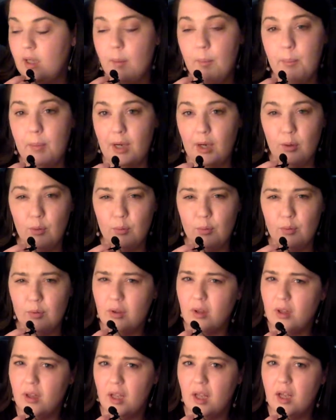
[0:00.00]
about
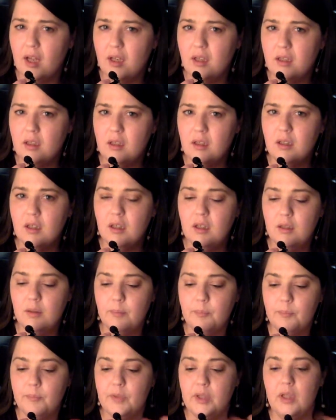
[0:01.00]
that.
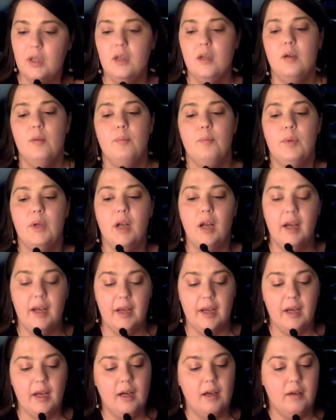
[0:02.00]
But I
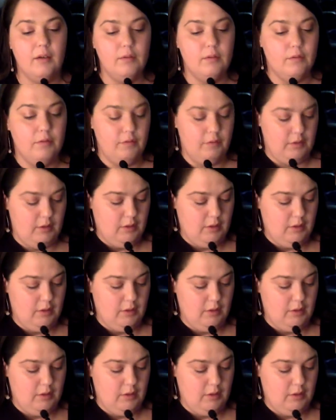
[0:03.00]
have